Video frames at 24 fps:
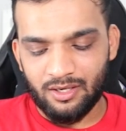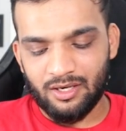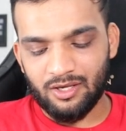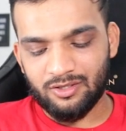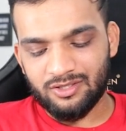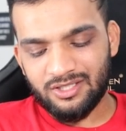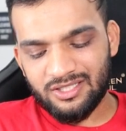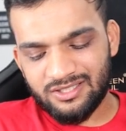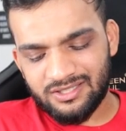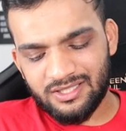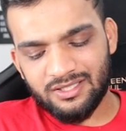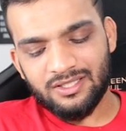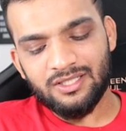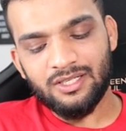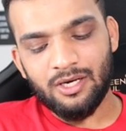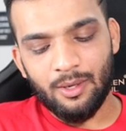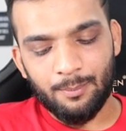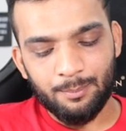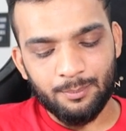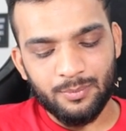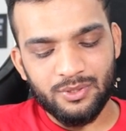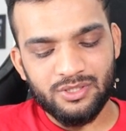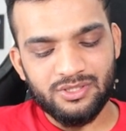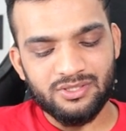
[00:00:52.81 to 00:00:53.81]
Now these are the
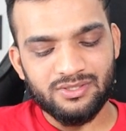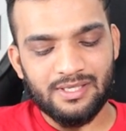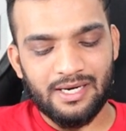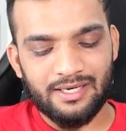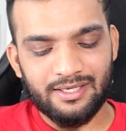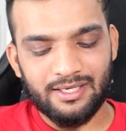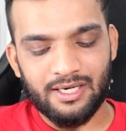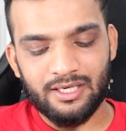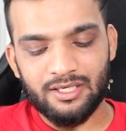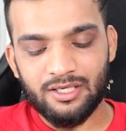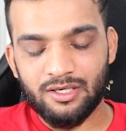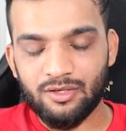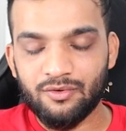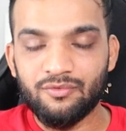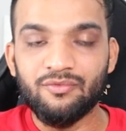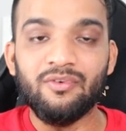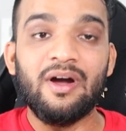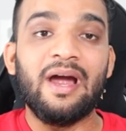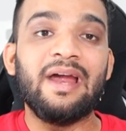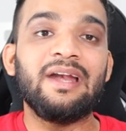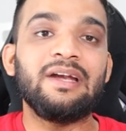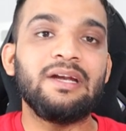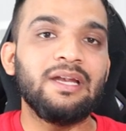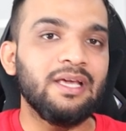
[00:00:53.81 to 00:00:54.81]
numbers that are
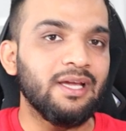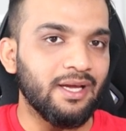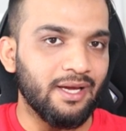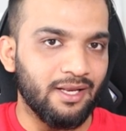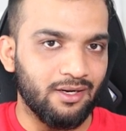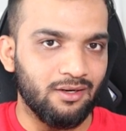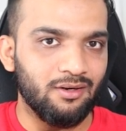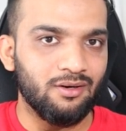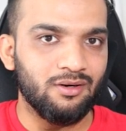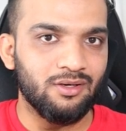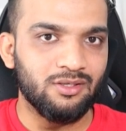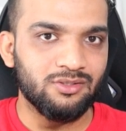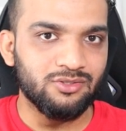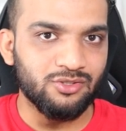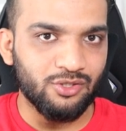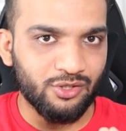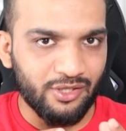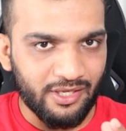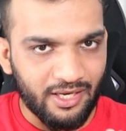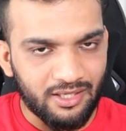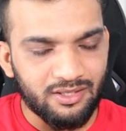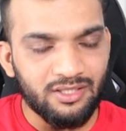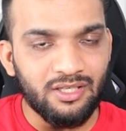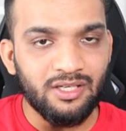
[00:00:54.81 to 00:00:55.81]
dividing in. So
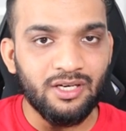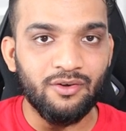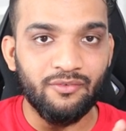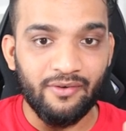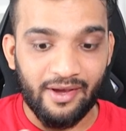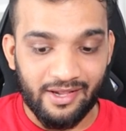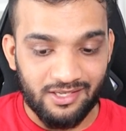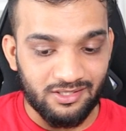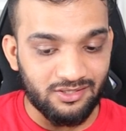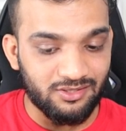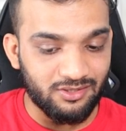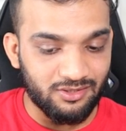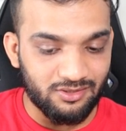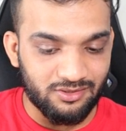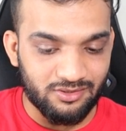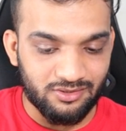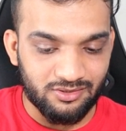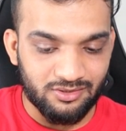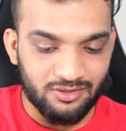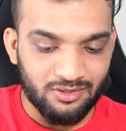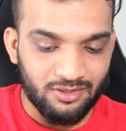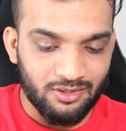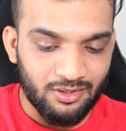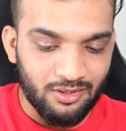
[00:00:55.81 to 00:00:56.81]
they are the
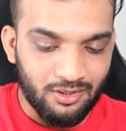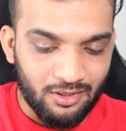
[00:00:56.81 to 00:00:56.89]
divisors.